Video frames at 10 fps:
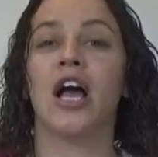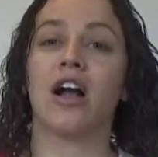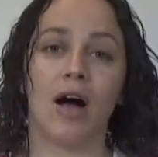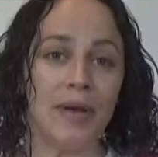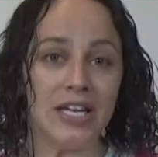
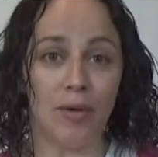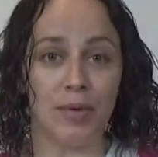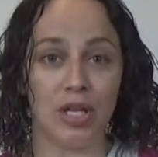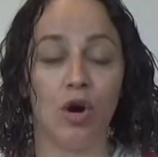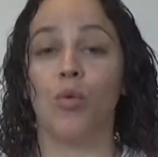Comment down
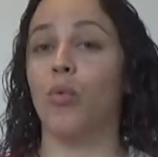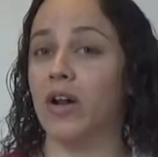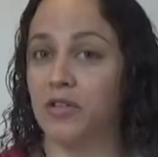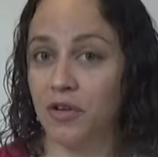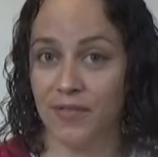below
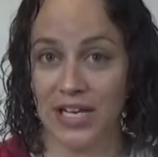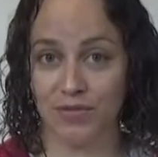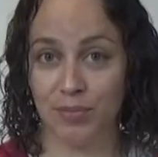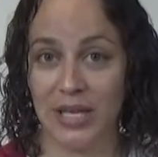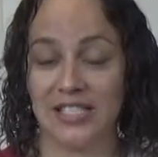what other fast
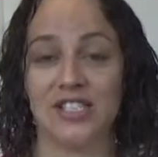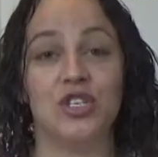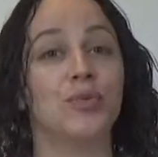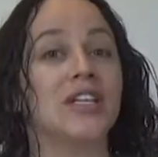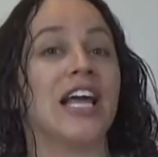food places
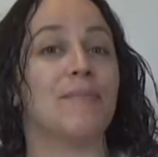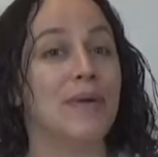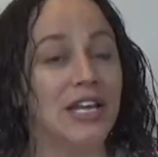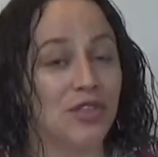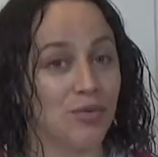you would like
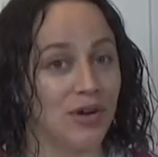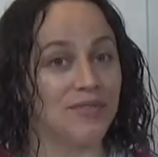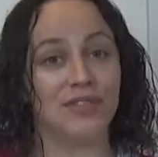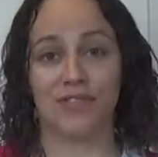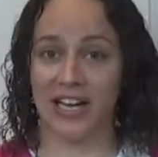me to
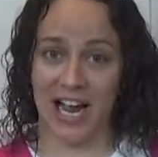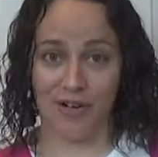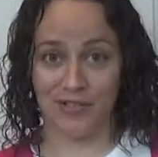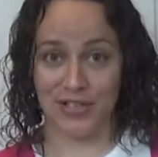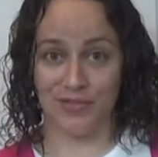thrift and find
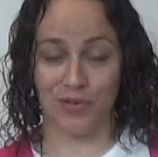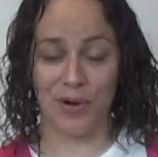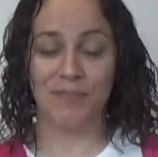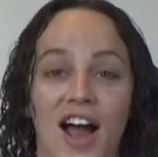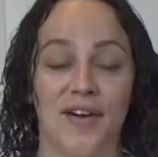outfits for.